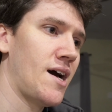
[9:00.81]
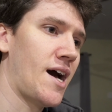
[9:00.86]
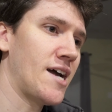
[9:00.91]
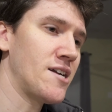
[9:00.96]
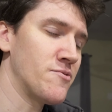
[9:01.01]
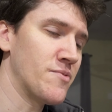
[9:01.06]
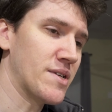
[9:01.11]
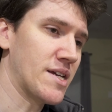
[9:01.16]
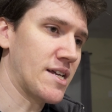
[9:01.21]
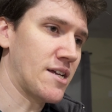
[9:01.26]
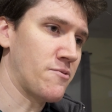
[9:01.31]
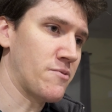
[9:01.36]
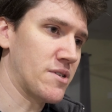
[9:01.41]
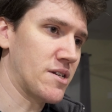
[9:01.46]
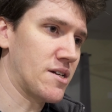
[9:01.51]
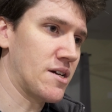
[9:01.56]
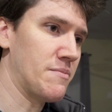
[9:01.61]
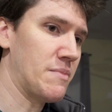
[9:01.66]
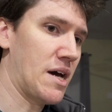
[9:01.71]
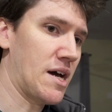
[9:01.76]
I don't want anyone
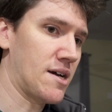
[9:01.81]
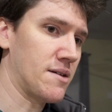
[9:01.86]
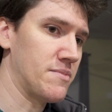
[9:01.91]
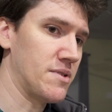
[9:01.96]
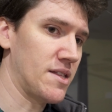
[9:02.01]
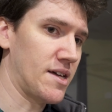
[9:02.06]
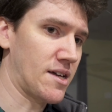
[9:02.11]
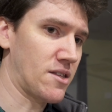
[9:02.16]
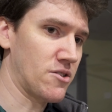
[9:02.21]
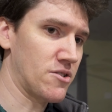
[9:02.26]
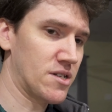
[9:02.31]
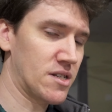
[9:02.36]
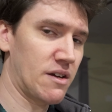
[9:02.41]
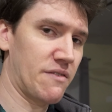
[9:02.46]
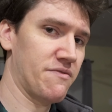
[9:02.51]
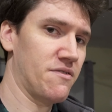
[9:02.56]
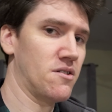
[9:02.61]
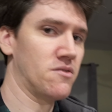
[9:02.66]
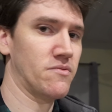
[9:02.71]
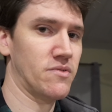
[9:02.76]
to come back and be like, there's
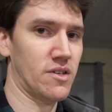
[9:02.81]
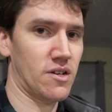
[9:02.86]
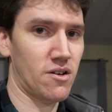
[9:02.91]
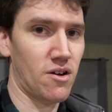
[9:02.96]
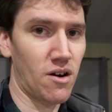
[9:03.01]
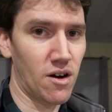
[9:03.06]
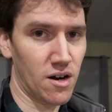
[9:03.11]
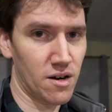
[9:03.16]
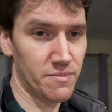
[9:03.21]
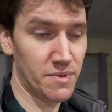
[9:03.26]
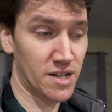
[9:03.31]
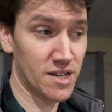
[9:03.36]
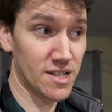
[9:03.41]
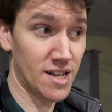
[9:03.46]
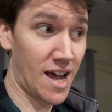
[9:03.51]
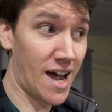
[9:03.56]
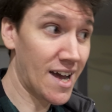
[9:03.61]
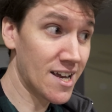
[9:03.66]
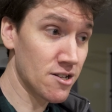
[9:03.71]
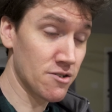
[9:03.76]
stuff wrong with the car
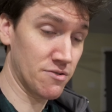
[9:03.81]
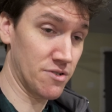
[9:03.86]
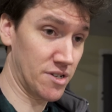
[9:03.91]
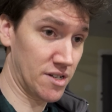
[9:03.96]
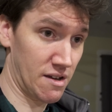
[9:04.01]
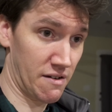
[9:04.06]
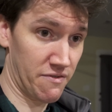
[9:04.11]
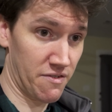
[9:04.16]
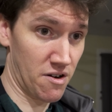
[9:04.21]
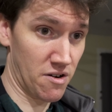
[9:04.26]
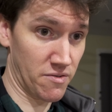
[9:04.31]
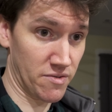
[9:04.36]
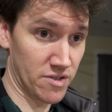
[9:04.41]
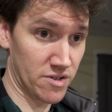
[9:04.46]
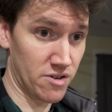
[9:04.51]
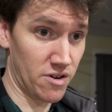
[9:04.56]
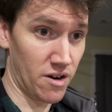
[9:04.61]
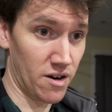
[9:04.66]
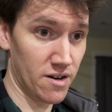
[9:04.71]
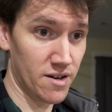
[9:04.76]
because I know there's stuff wrong with
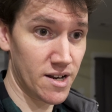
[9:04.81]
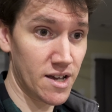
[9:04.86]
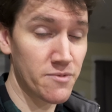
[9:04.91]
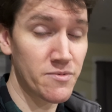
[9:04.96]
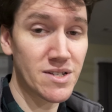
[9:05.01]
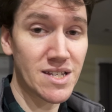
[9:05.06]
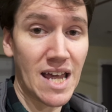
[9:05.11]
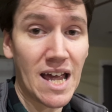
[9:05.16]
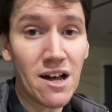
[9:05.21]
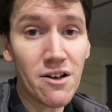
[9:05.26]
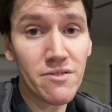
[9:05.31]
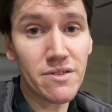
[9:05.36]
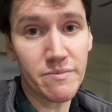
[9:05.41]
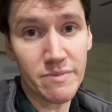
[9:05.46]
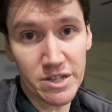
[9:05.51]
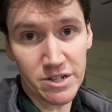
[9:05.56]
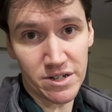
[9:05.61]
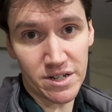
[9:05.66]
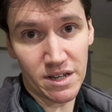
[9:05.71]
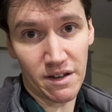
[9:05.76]
the car. And I would tell
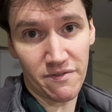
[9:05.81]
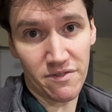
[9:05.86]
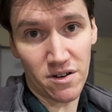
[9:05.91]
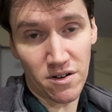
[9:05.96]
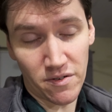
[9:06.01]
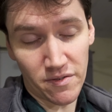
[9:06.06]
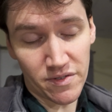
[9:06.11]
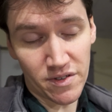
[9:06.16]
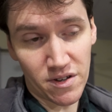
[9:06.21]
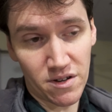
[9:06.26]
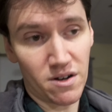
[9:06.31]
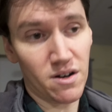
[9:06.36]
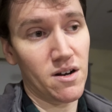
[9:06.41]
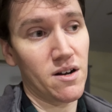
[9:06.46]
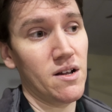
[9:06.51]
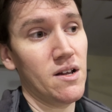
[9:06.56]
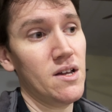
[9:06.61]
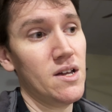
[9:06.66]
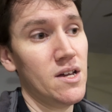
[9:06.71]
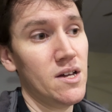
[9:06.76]
them there's stuff wrong with the
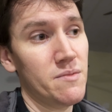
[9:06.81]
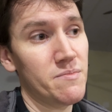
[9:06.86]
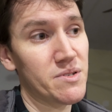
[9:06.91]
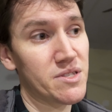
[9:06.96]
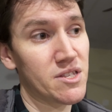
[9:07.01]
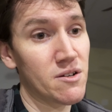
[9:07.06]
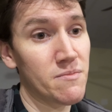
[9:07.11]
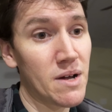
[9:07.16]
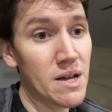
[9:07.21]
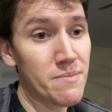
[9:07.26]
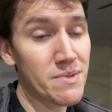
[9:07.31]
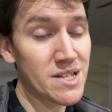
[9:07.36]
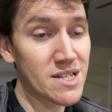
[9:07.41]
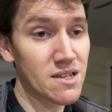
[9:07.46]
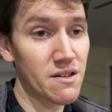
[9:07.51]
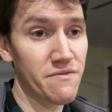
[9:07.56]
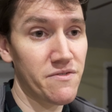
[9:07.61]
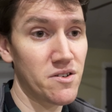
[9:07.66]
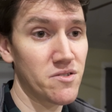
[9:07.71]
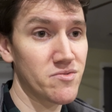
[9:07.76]
car, but there might be
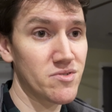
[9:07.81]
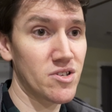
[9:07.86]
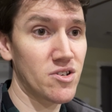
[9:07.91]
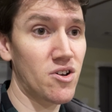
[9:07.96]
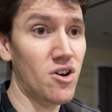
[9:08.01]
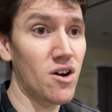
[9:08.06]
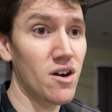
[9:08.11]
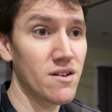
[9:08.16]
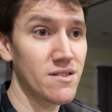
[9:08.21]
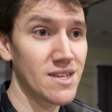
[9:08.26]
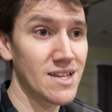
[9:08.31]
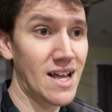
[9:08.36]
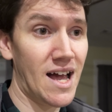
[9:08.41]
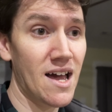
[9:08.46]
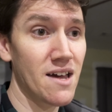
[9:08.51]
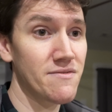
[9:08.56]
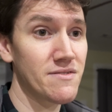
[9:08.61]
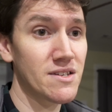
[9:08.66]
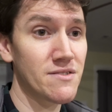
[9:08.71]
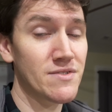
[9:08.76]
stuff wrong with the car that
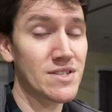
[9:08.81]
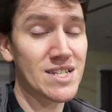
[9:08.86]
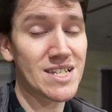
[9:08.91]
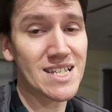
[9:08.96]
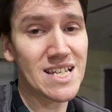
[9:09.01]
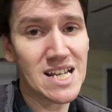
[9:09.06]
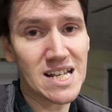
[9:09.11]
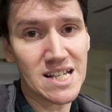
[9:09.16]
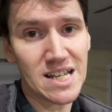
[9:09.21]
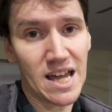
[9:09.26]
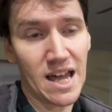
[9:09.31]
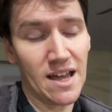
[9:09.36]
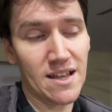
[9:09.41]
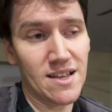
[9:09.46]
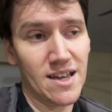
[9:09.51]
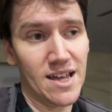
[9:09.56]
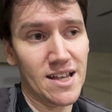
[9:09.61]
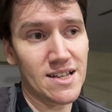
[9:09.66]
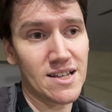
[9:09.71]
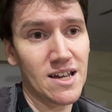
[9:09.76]
I haven't even seen
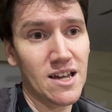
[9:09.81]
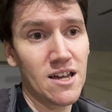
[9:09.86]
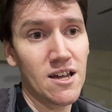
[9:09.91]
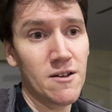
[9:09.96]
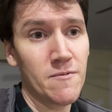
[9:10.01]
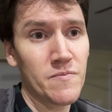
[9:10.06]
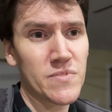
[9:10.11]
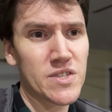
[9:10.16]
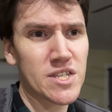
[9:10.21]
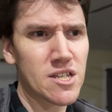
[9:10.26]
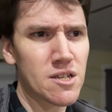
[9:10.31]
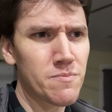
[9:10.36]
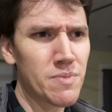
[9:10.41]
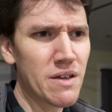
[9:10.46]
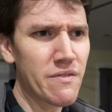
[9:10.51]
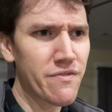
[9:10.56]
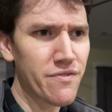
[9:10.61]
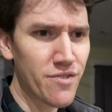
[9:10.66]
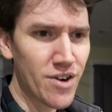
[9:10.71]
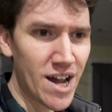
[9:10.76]
yet. And to
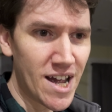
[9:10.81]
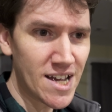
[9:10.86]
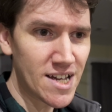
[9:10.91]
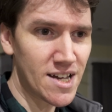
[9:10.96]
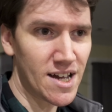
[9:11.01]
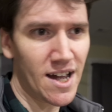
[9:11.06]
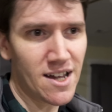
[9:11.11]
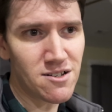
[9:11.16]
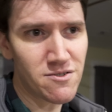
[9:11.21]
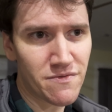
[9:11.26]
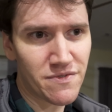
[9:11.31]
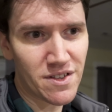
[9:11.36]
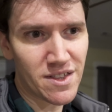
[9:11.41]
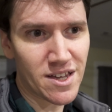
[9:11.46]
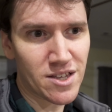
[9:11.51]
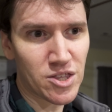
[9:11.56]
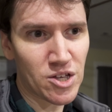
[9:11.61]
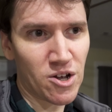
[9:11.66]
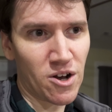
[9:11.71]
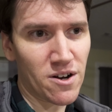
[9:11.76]
be frank, I don't feel
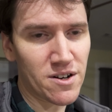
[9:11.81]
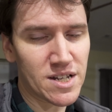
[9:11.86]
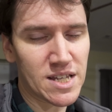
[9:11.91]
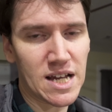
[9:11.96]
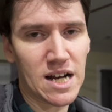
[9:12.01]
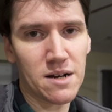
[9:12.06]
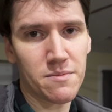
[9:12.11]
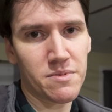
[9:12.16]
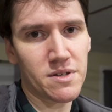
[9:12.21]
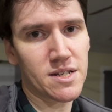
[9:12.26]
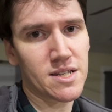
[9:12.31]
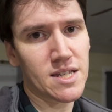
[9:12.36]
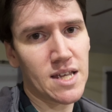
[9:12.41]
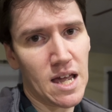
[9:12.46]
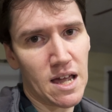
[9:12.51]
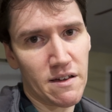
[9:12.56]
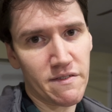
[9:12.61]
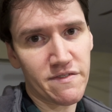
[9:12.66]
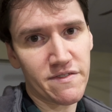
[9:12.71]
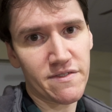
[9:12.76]
like the car is terribly
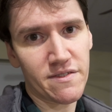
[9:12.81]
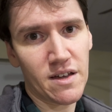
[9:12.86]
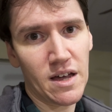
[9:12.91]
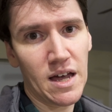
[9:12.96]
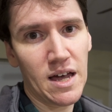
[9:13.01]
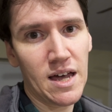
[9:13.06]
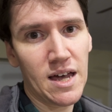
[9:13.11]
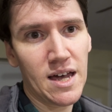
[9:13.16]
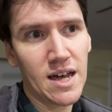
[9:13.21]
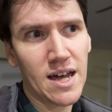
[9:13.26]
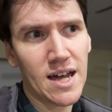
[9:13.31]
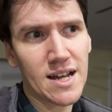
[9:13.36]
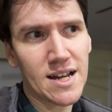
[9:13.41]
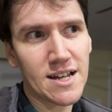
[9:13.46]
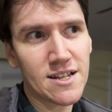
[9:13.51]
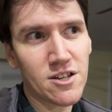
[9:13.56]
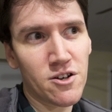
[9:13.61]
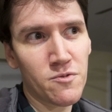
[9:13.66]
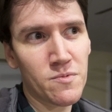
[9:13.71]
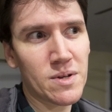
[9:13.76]
safe. And
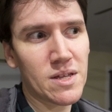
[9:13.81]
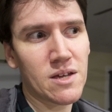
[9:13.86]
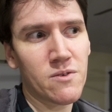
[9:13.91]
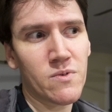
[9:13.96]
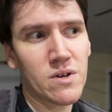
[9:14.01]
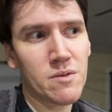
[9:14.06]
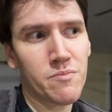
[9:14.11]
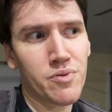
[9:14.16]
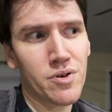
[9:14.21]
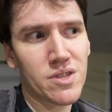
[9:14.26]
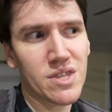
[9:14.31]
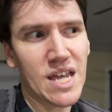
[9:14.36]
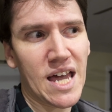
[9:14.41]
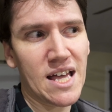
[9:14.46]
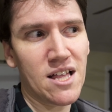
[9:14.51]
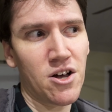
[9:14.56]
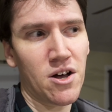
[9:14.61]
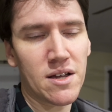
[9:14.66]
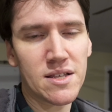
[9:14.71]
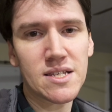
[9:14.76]
I don't really want to put
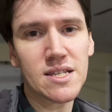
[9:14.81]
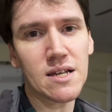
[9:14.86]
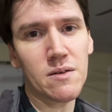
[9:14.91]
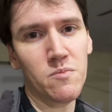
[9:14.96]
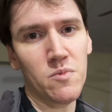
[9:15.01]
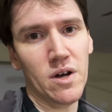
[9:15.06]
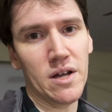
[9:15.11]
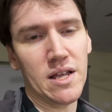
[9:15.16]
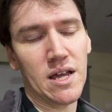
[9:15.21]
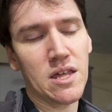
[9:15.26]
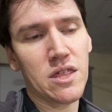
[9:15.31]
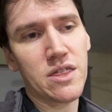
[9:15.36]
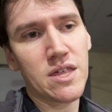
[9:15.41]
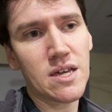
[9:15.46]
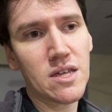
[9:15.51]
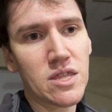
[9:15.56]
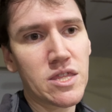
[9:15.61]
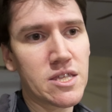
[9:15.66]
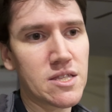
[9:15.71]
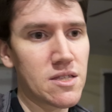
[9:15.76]
that on someone. I
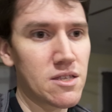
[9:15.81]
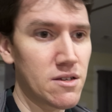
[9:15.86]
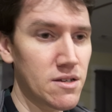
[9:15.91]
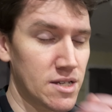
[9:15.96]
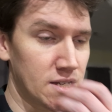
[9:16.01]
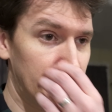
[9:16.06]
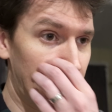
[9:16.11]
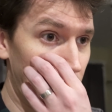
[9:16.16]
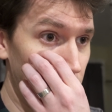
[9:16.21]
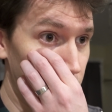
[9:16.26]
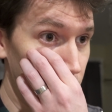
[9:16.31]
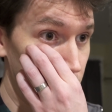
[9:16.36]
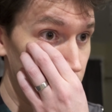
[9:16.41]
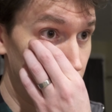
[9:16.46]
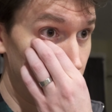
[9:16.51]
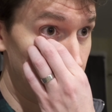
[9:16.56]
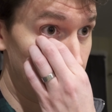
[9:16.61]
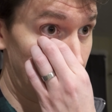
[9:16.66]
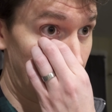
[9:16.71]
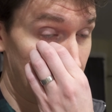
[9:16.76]
think that the Escape would
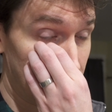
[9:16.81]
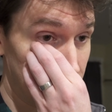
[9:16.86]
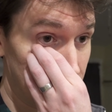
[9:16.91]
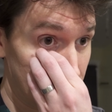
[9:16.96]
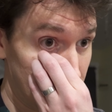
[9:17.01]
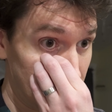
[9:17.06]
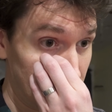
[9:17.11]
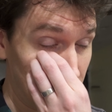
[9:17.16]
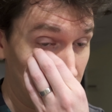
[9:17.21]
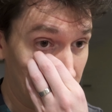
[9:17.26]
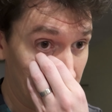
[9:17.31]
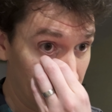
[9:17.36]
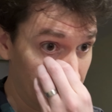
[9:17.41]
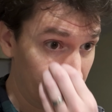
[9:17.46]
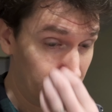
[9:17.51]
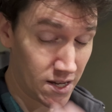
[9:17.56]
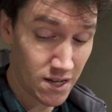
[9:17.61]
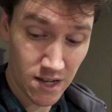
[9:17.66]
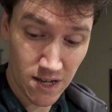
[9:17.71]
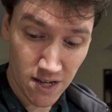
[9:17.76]
be best
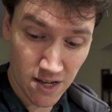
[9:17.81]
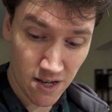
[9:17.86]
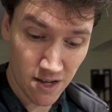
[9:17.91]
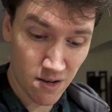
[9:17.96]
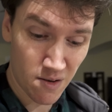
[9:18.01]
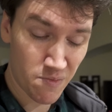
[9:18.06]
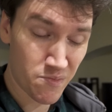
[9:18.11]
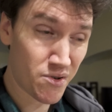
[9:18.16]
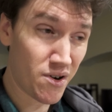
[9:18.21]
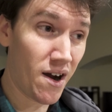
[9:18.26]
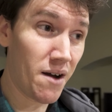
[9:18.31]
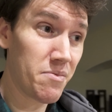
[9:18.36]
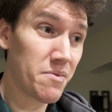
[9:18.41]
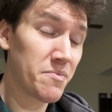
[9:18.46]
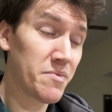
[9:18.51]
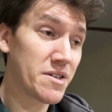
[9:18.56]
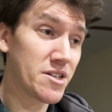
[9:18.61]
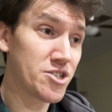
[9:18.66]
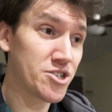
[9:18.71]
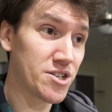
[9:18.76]

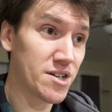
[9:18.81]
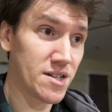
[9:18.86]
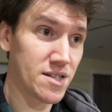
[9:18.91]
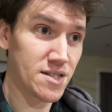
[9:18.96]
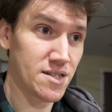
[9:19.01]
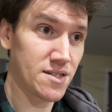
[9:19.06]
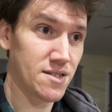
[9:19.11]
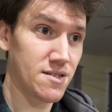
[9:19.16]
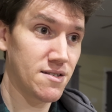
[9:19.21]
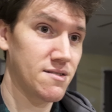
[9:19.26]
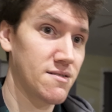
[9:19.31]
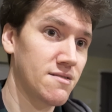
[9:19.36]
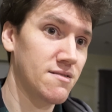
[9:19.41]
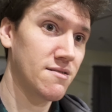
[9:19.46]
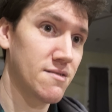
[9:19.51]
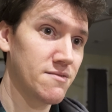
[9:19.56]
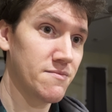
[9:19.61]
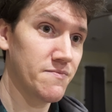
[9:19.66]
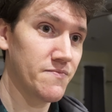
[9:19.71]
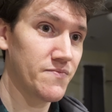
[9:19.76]
probably just
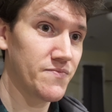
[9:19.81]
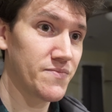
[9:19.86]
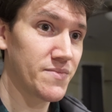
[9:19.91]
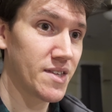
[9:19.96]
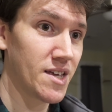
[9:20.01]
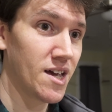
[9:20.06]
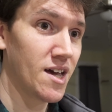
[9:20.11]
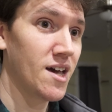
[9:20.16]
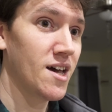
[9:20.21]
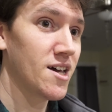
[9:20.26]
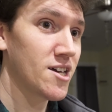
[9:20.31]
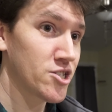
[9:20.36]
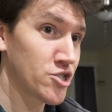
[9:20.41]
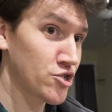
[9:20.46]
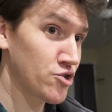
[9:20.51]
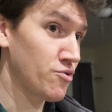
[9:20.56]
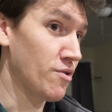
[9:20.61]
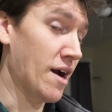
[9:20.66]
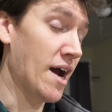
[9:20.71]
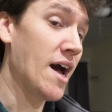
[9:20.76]
scrapped.
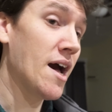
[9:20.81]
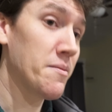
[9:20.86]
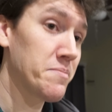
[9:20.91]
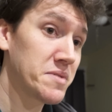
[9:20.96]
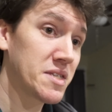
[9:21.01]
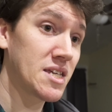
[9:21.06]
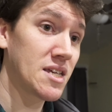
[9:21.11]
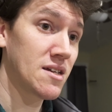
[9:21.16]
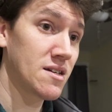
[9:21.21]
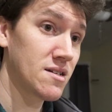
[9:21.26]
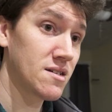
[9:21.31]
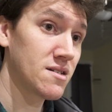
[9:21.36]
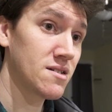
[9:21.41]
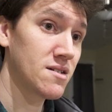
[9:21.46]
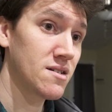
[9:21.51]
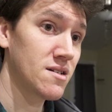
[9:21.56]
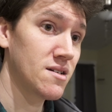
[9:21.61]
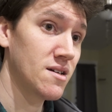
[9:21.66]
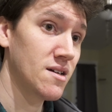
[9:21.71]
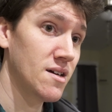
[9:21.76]
Scrapped.
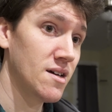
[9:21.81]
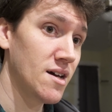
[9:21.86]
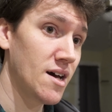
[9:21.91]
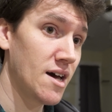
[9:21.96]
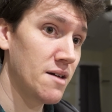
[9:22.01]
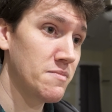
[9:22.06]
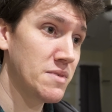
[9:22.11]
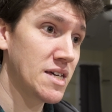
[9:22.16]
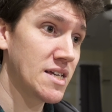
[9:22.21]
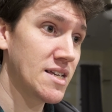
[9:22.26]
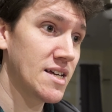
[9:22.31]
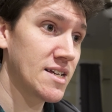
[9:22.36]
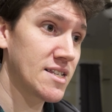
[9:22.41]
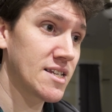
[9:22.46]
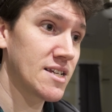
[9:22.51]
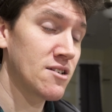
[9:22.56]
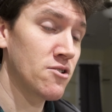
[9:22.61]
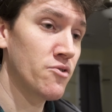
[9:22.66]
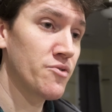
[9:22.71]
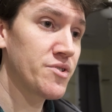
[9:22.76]
I mean,
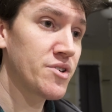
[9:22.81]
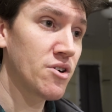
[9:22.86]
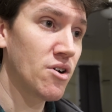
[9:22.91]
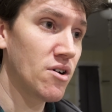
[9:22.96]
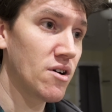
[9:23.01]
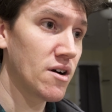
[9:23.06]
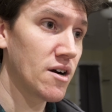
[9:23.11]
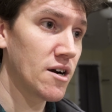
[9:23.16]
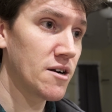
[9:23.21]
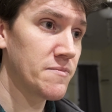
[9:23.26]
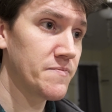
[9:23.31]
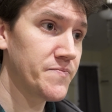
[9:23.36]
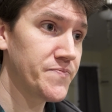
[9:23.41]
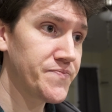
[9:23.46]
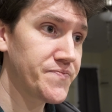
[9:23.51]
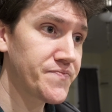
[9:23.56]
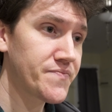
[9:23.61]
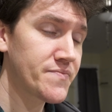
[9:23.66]
it's an old car.